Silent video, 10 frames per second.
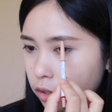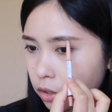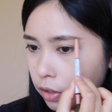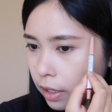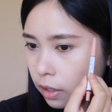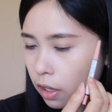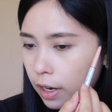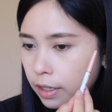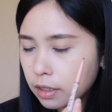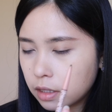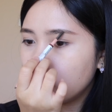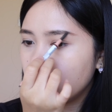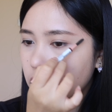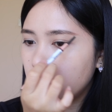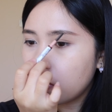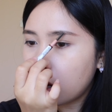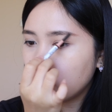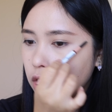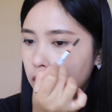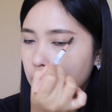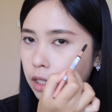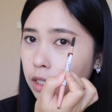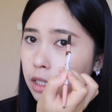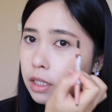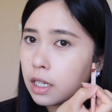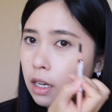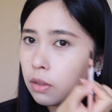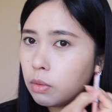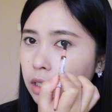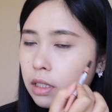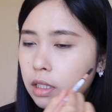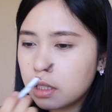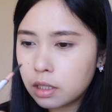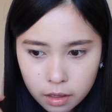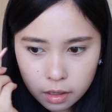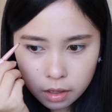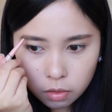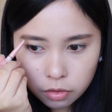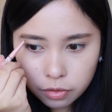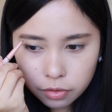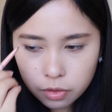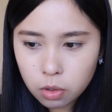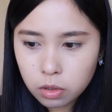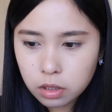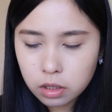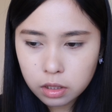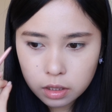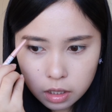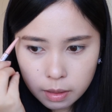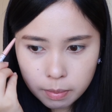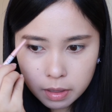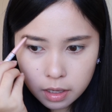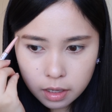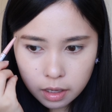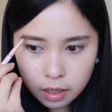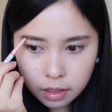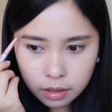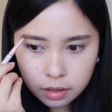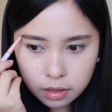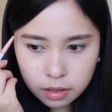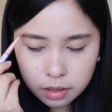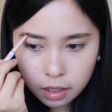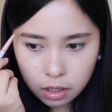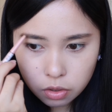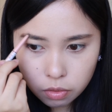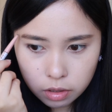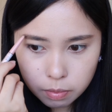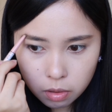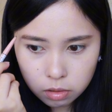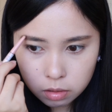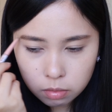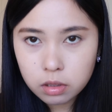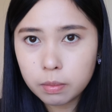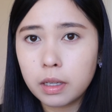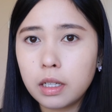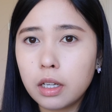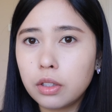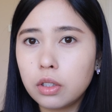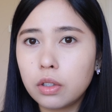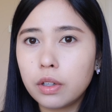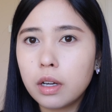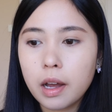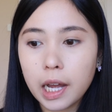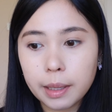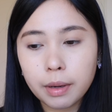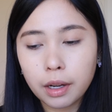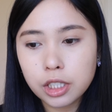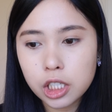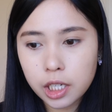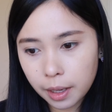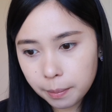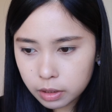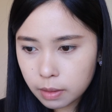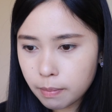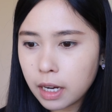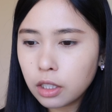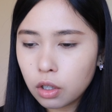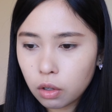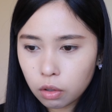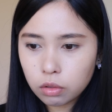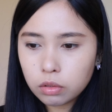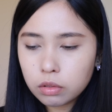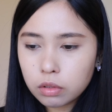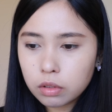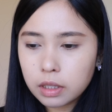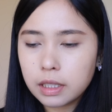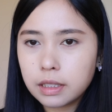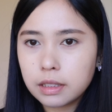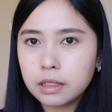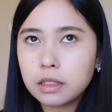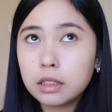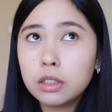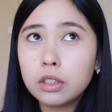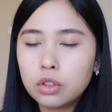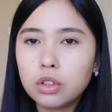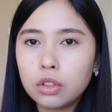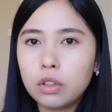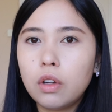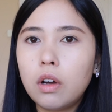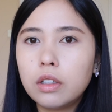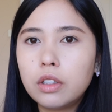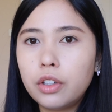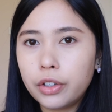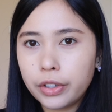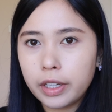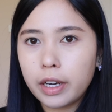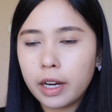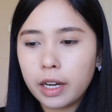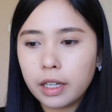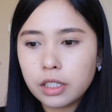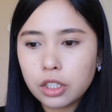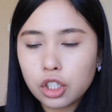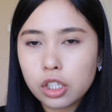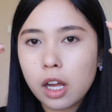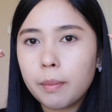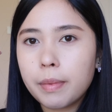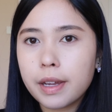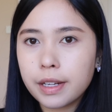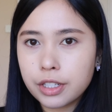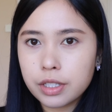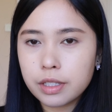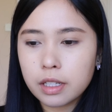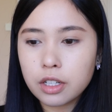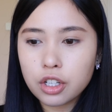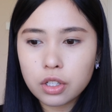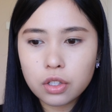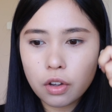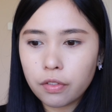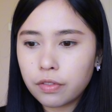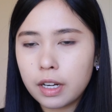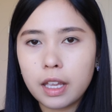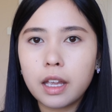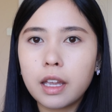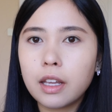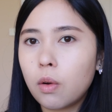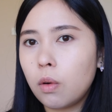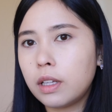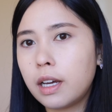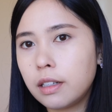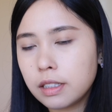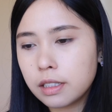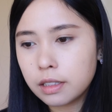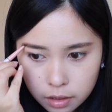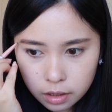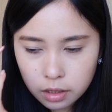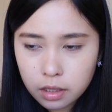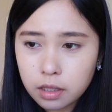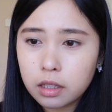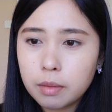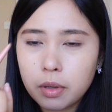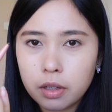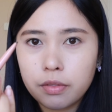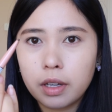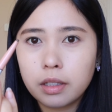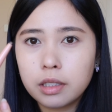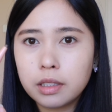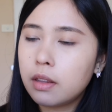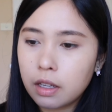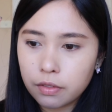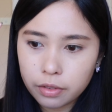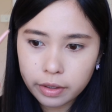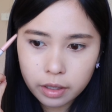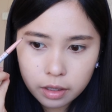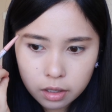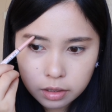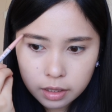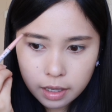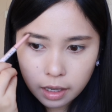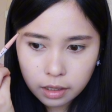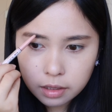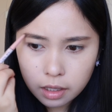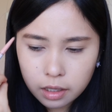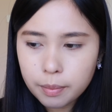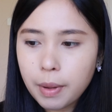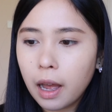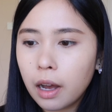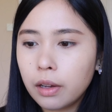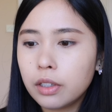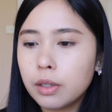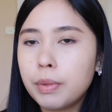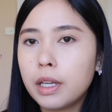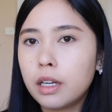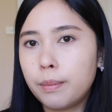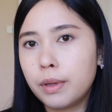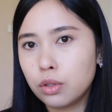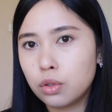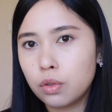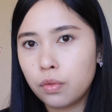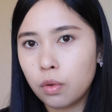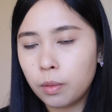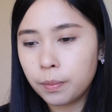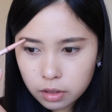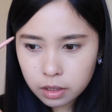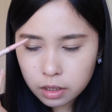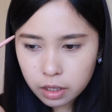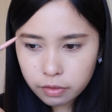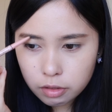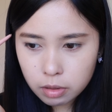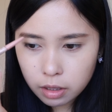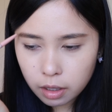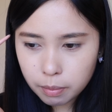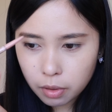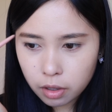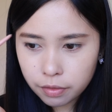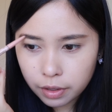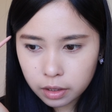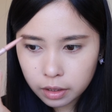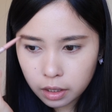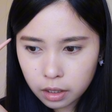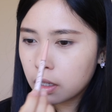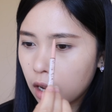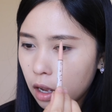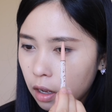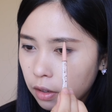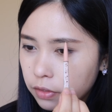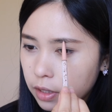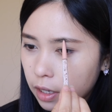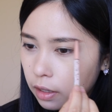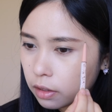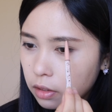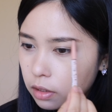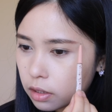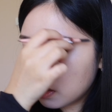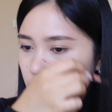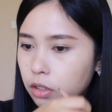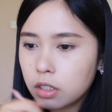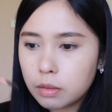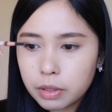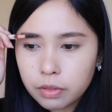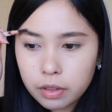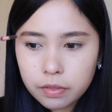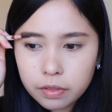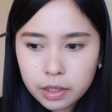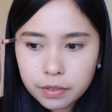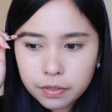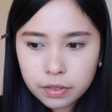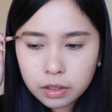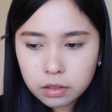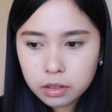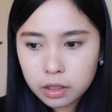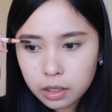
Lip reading: straight line instead of arching it downwards. And of course keeping it as natural as possible depending on your eyebrow shape, but the main goal is to not create sharp edges and just softening it all out. And this is like the perfect thing for it because it acts like a powder but in a pencil form. It doesn't have to be like perfectly carved out, it can just be roughly filled